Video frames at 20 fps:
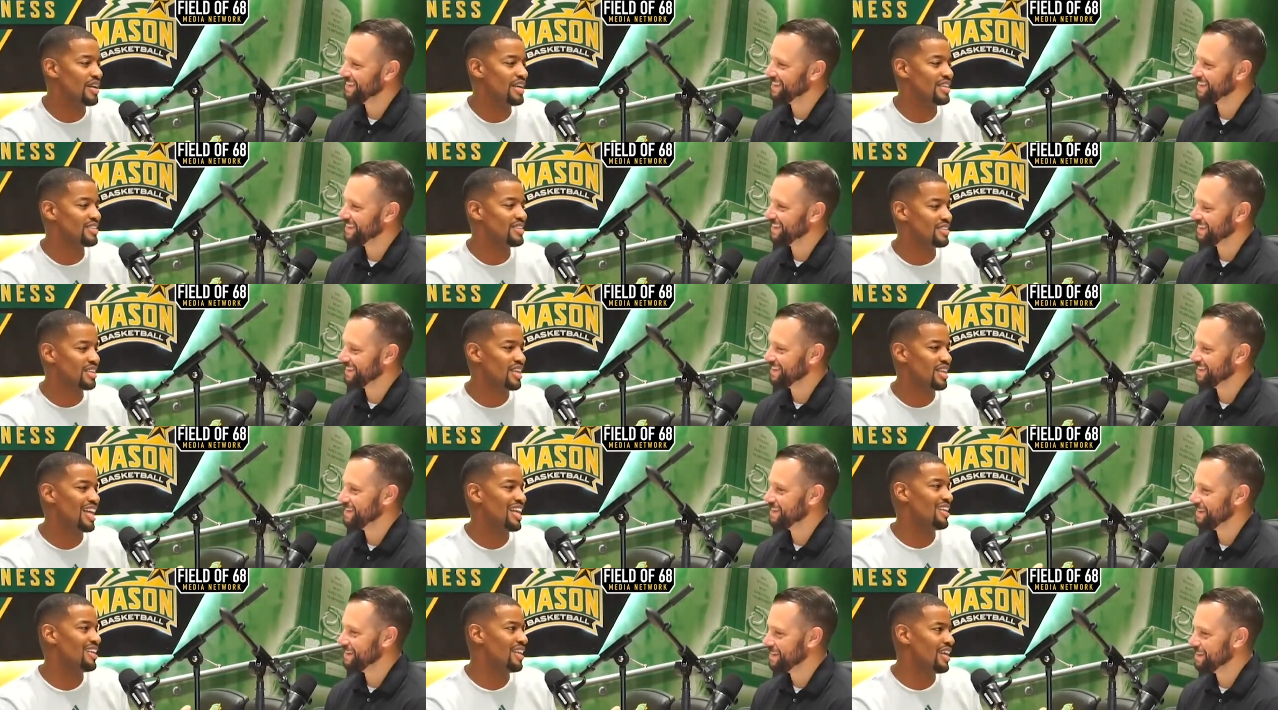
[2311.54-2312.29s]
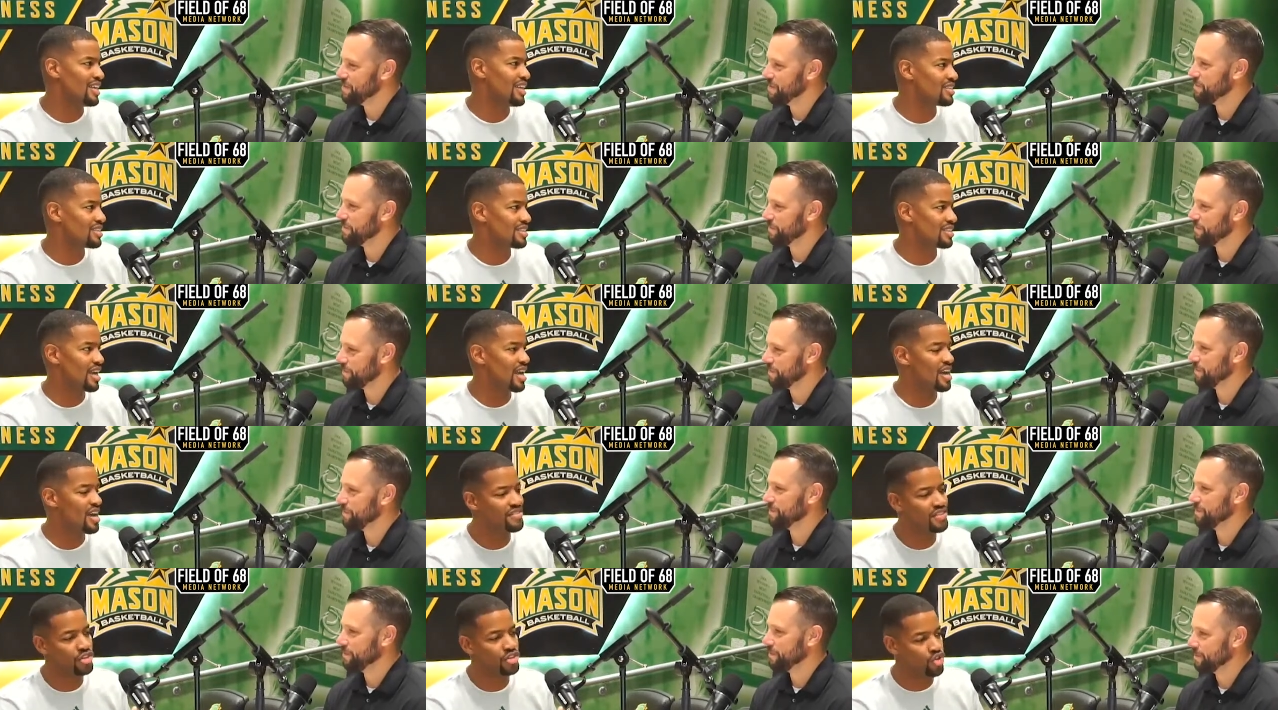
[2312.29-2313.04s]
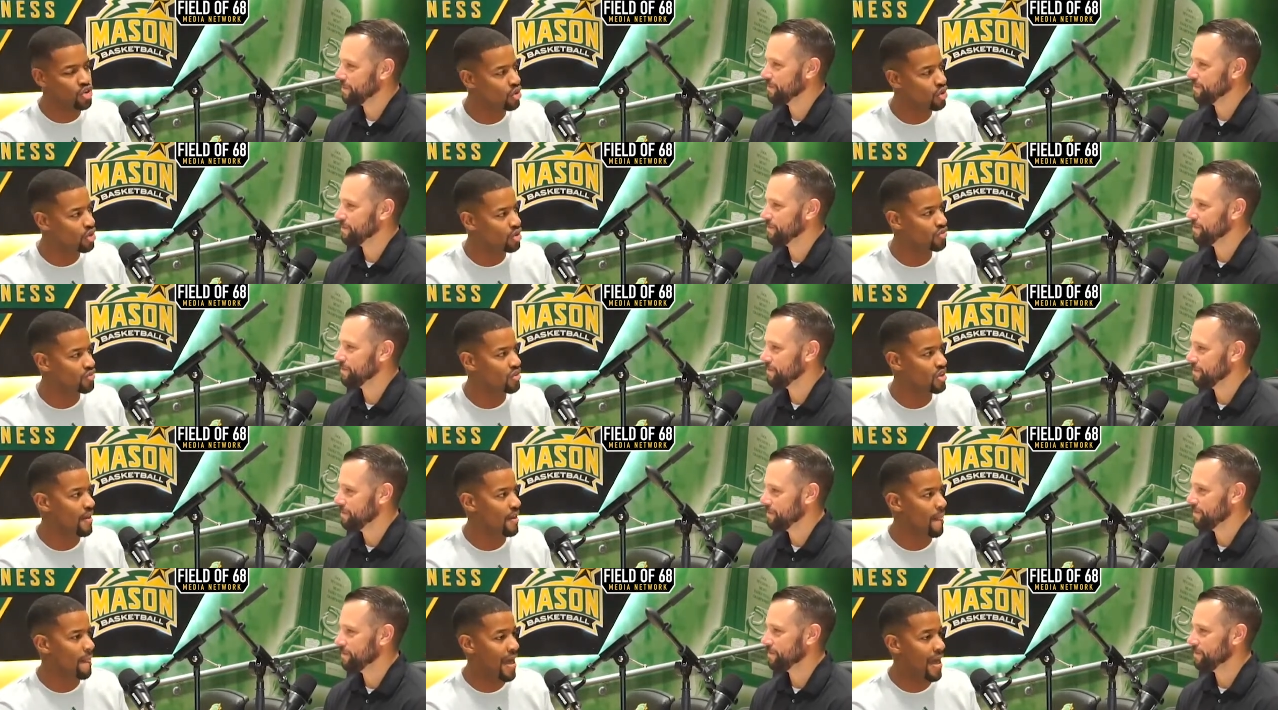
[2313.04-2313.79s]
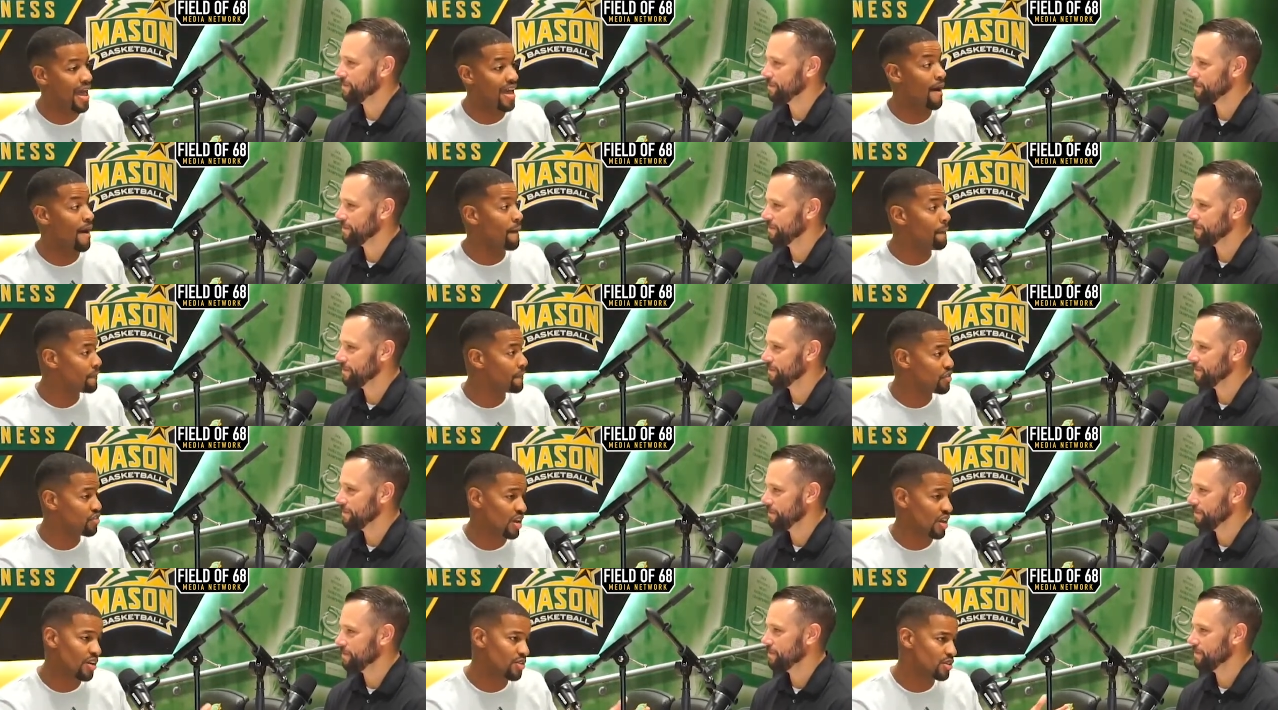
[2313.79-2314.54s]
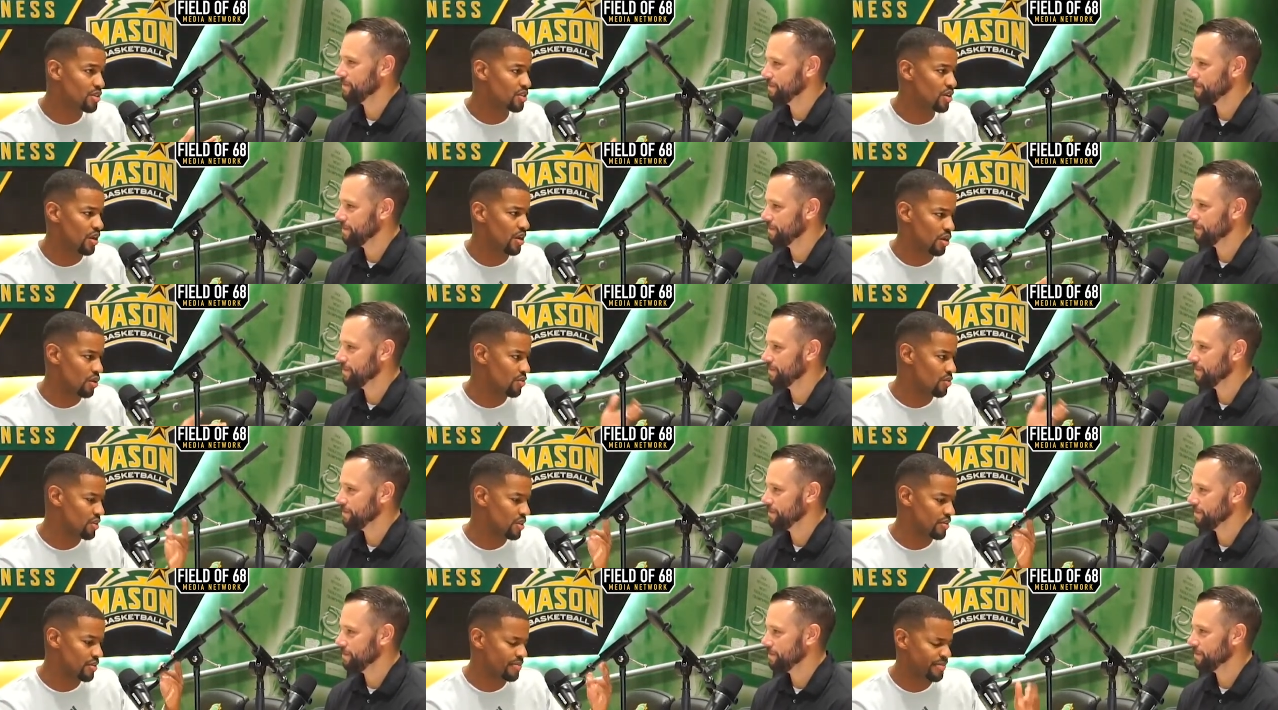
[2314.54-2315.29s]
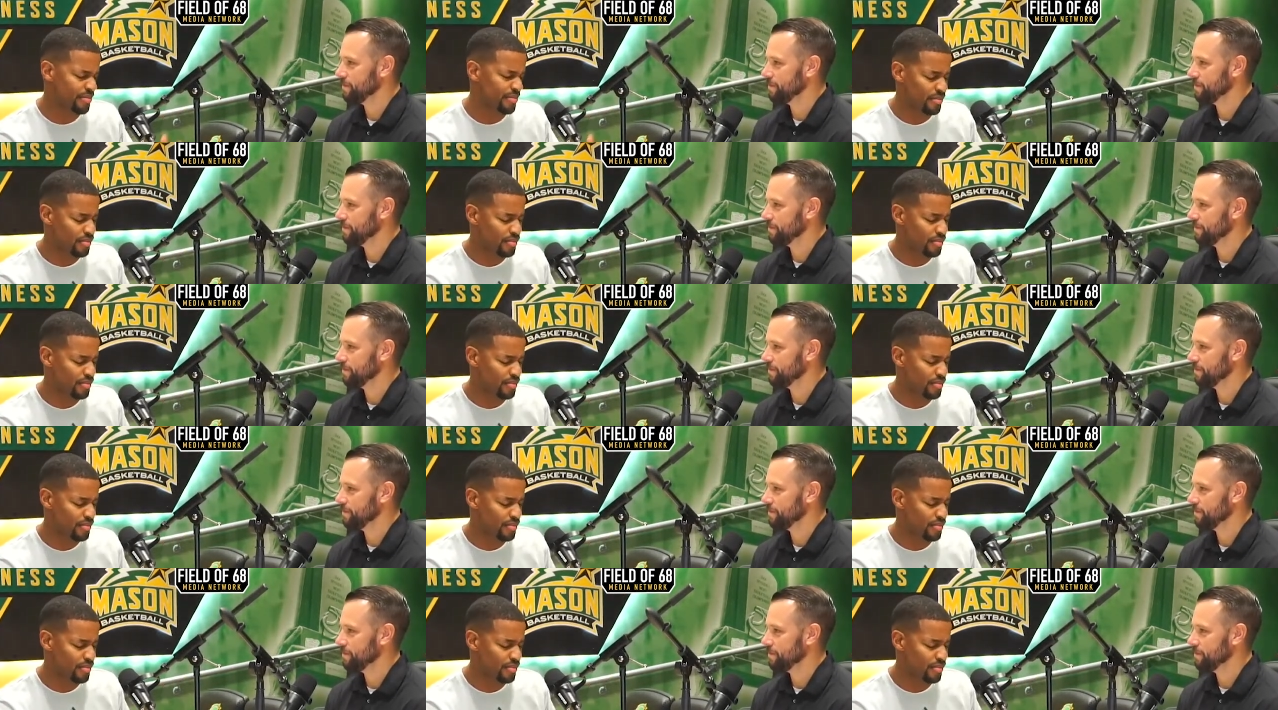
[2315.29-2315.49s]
Speaker 1: It's a lot less. I have control over it. I help stutterers all over.